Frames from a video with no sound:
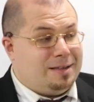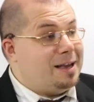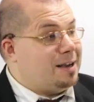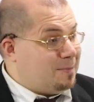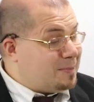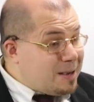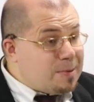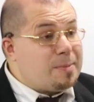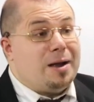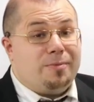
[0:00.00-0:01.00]
Like, keep in
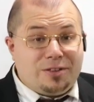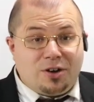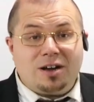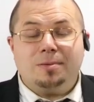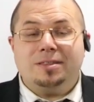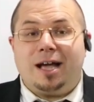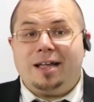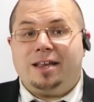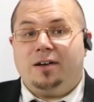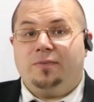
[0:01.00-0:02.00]
mind, we talked about the
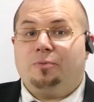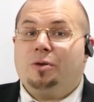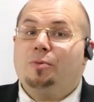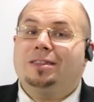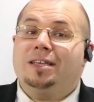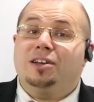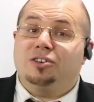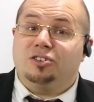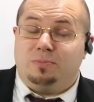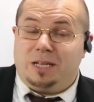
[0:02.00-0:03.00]
idea of that we want the
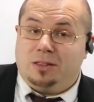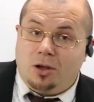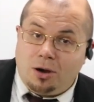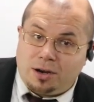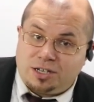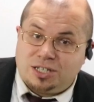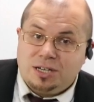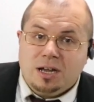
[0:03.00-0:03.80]
integer to be large.